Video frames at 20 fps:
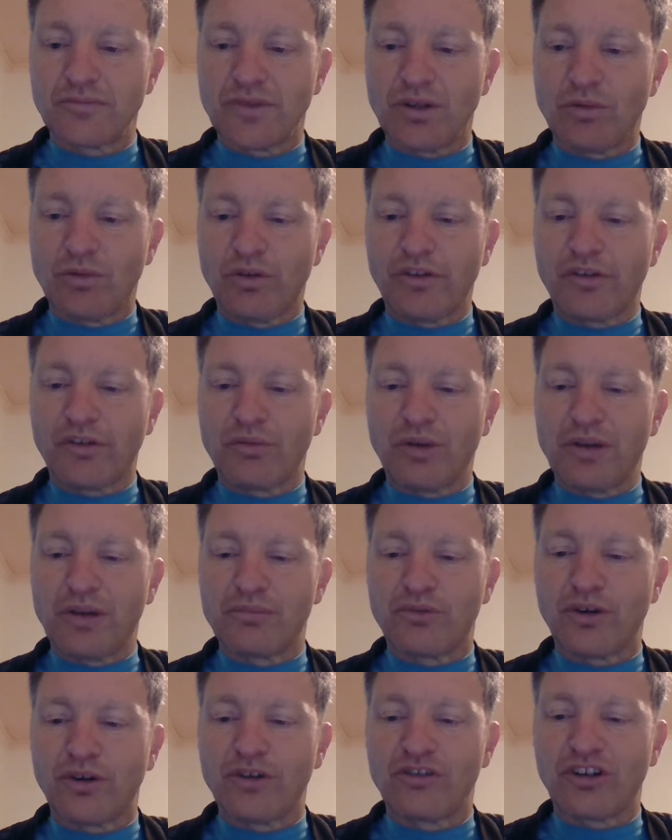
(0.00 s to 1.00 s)
What's the one
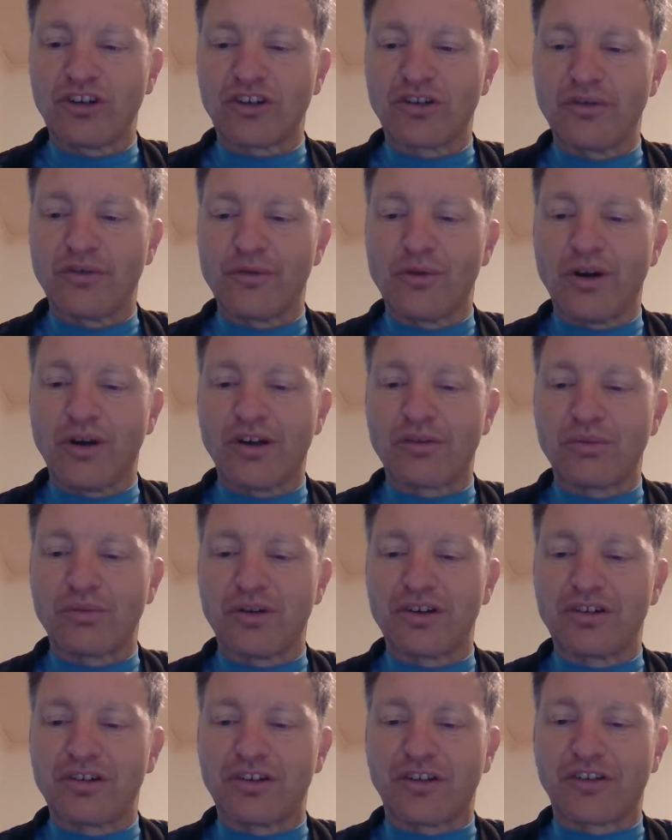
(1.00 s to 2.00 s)
project you've always
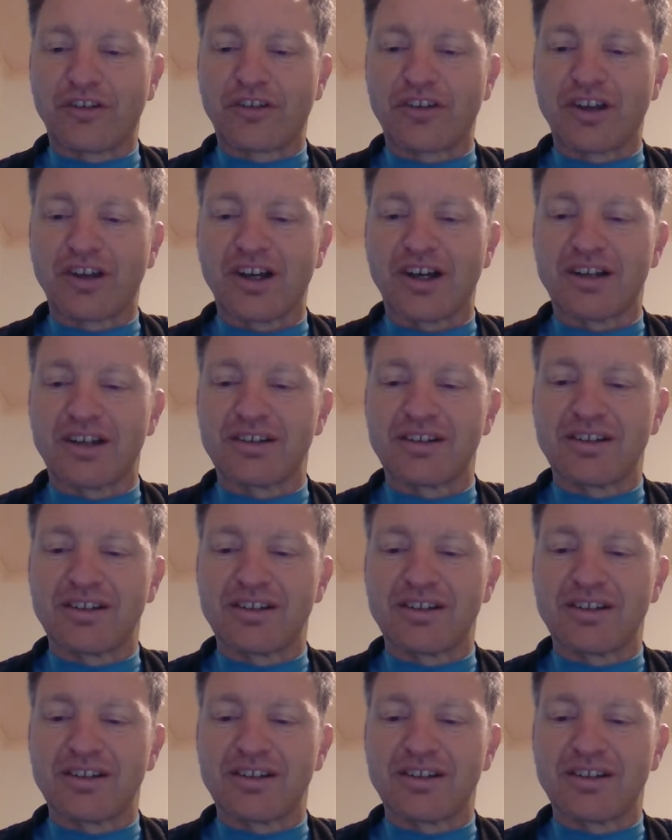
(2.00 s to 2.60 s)
wanted to start?